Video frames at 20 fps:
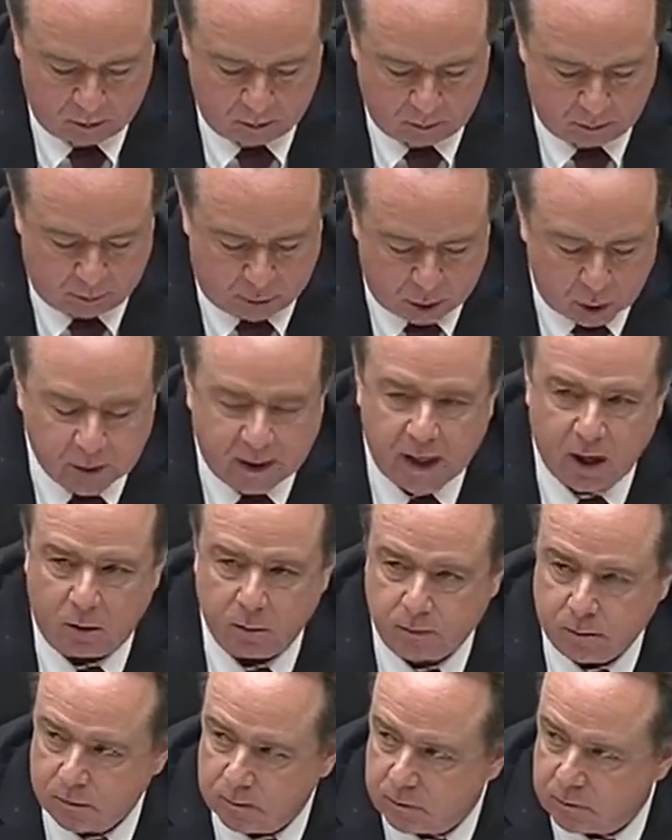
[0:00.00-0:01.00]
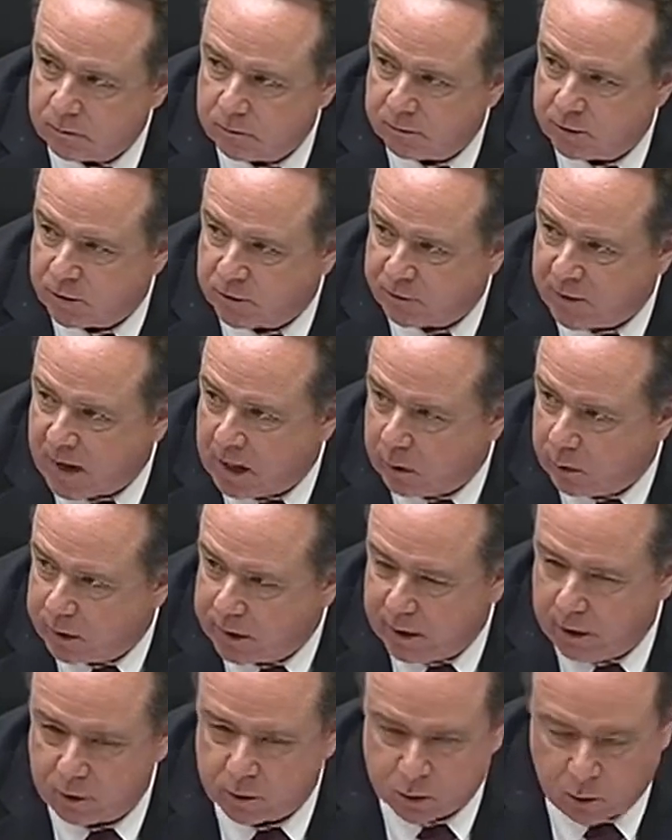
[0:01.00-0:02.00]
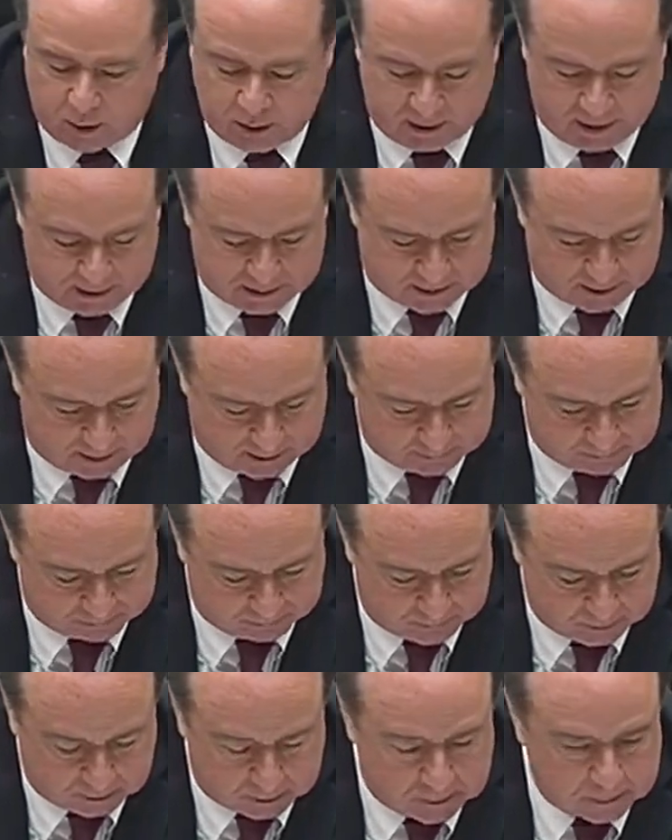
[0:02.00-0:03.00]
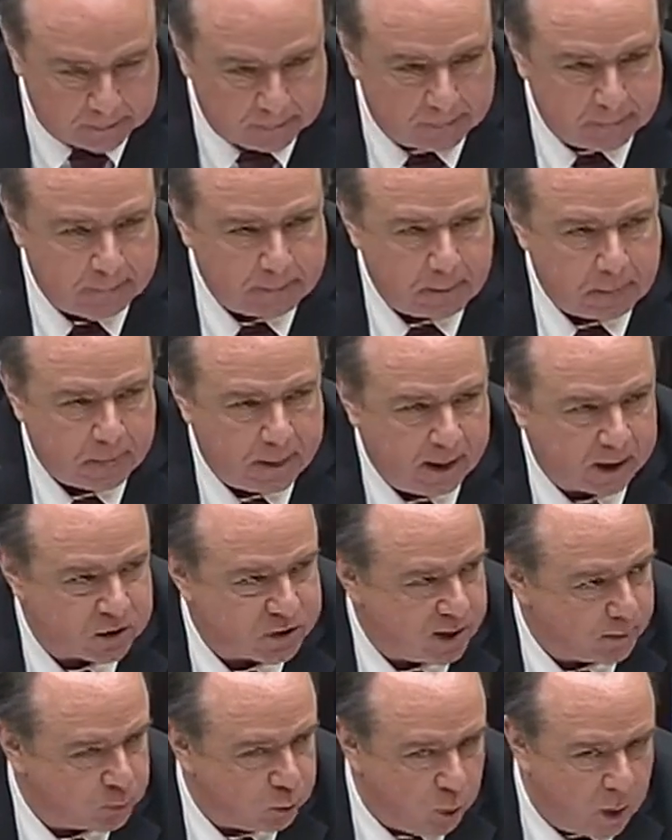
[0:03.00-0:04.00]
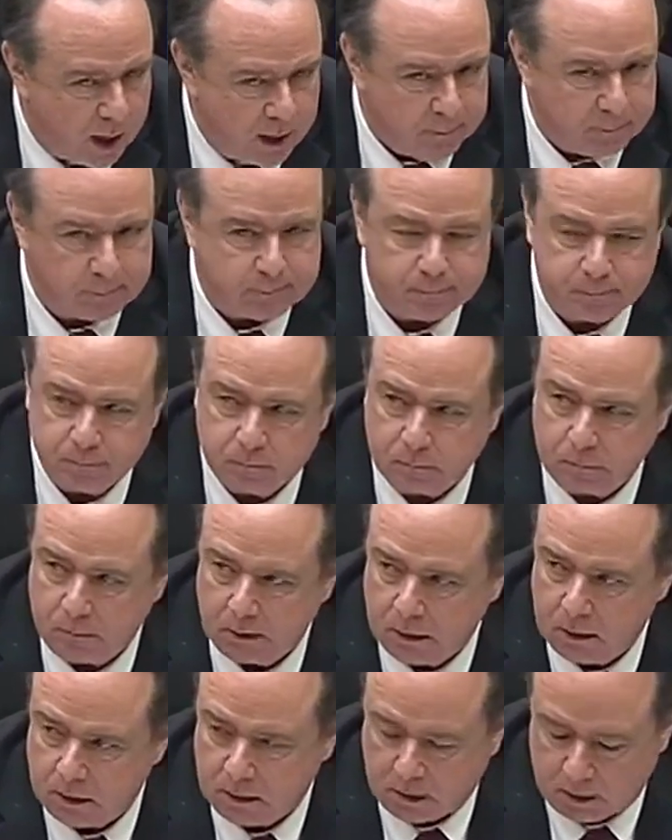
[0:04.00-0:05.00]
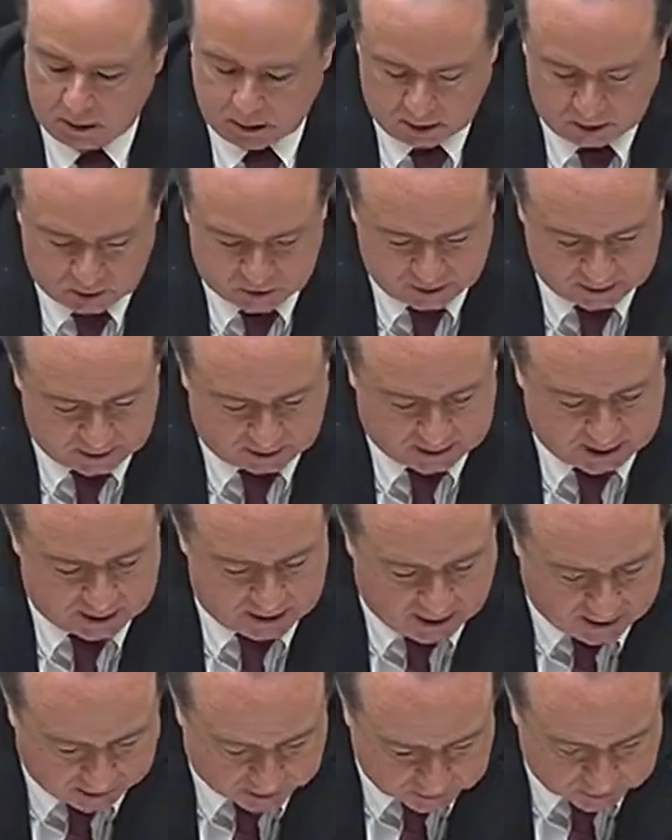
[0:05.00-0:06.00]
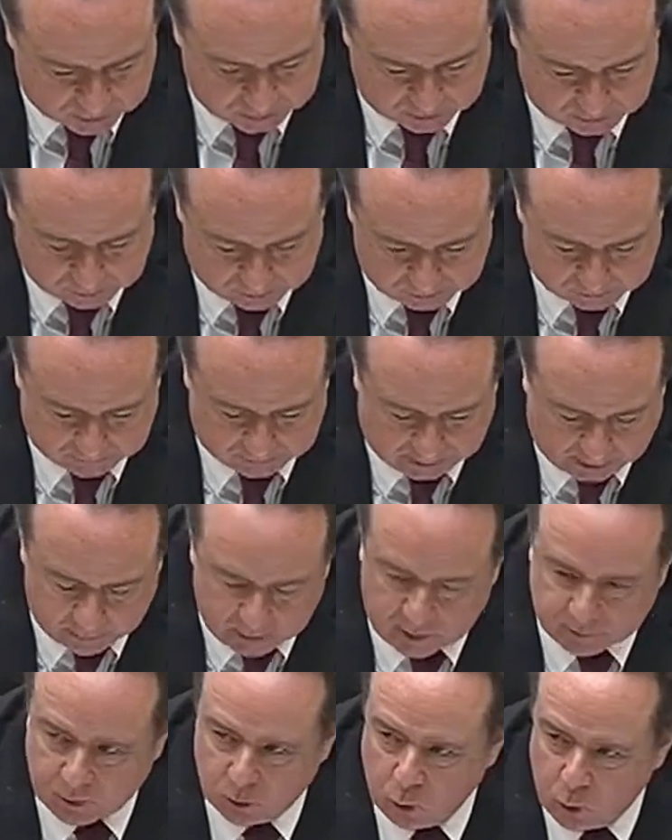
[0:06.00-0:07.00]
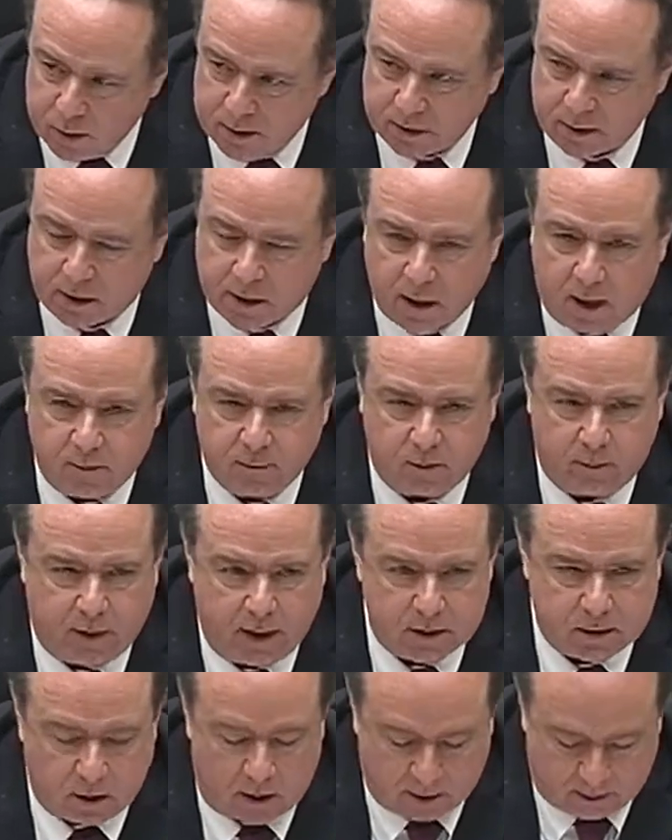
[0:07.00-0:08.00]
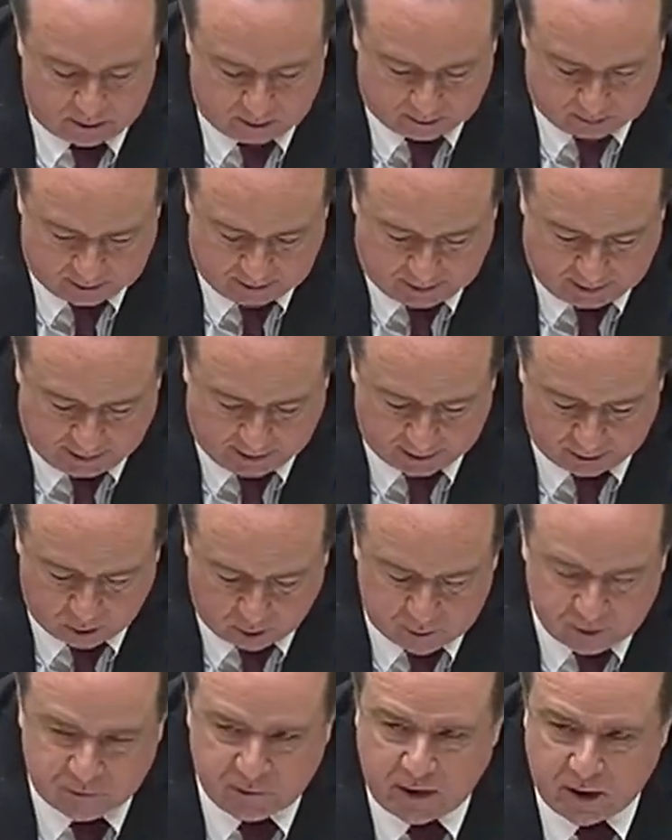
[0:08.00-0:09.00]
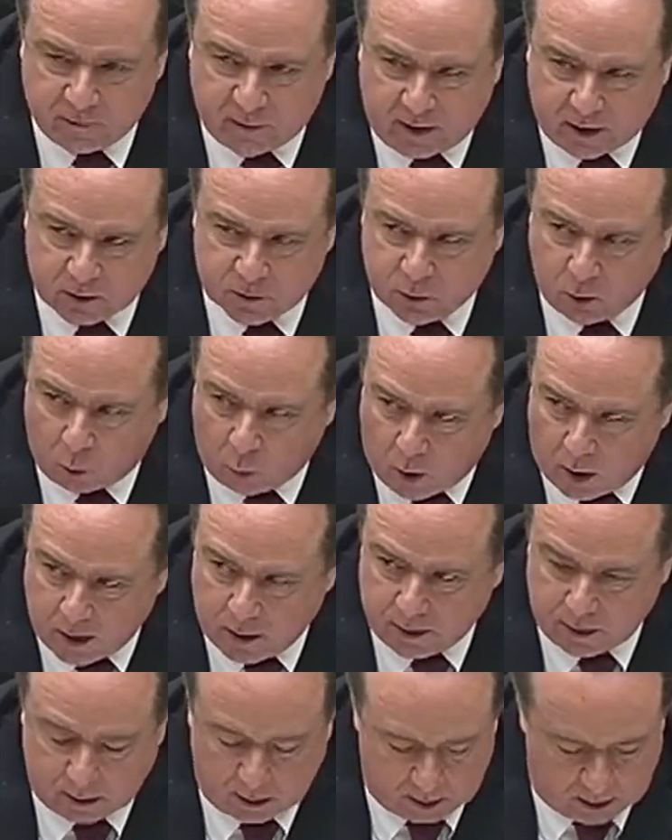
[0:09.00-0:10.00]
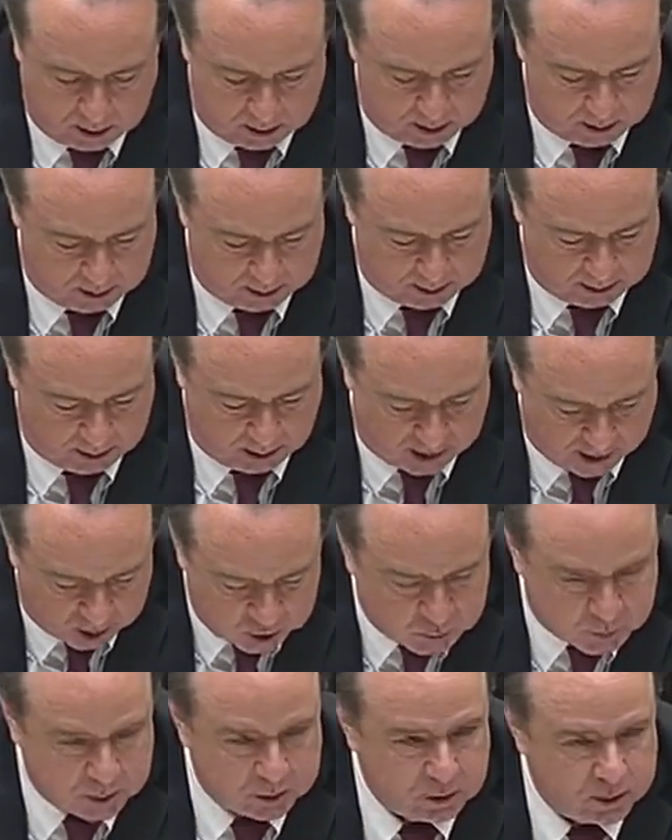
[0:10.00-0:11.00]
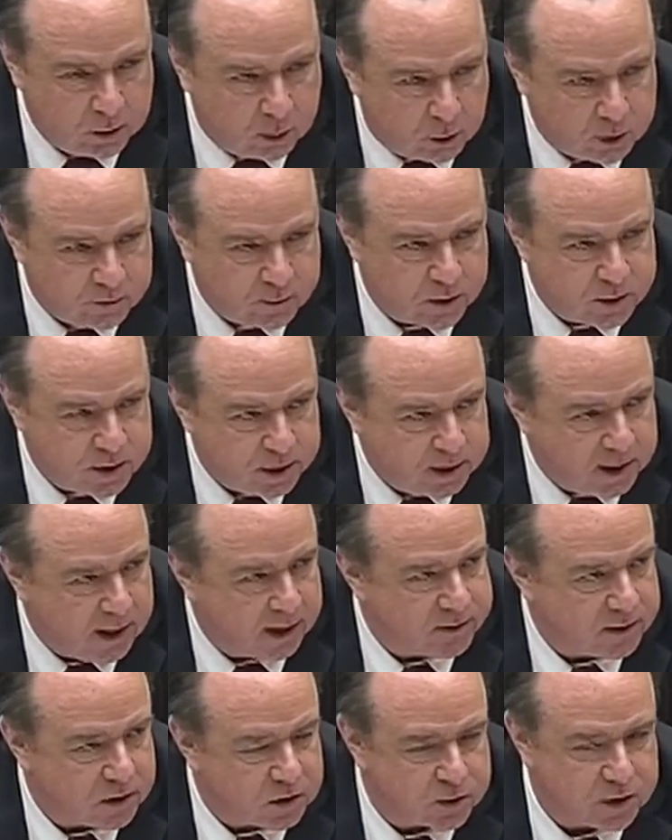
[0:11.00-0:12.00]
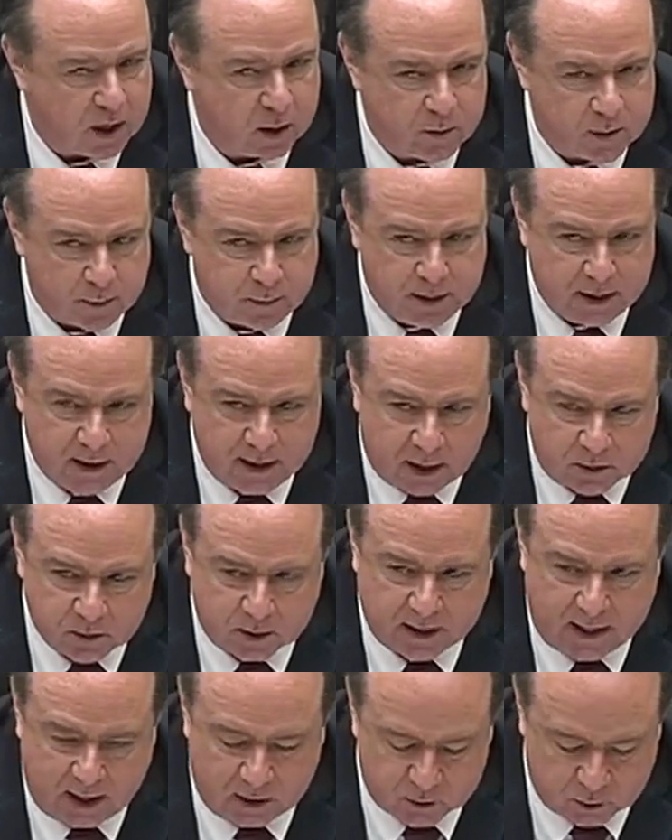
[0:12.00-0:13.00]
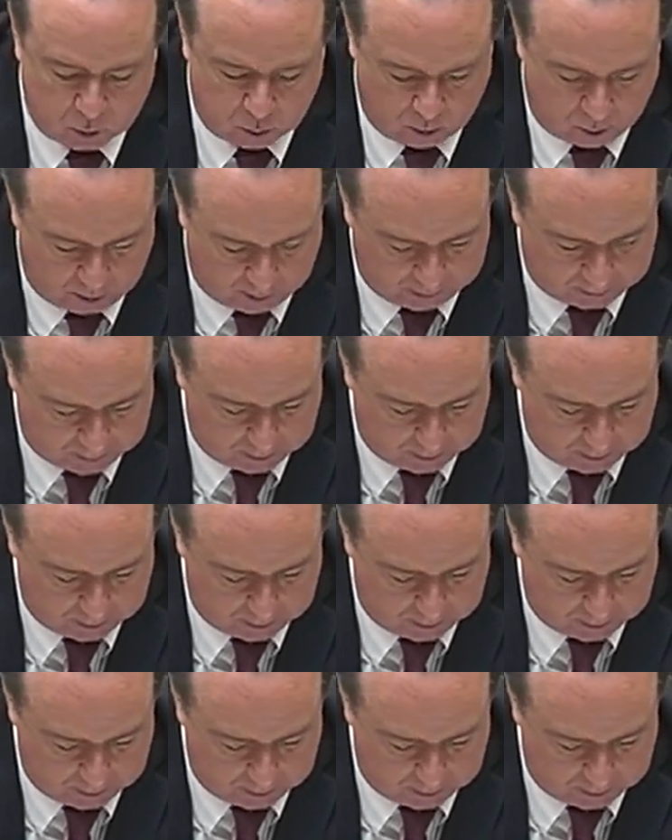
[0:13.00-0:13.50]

pulled out for the following year, 2018, except one. Cigna Connect, however, wouldn't cover my daughter at Inova Fairfax, the one hospital in Northern Virginia, as I say, with a pediatric cancer ward.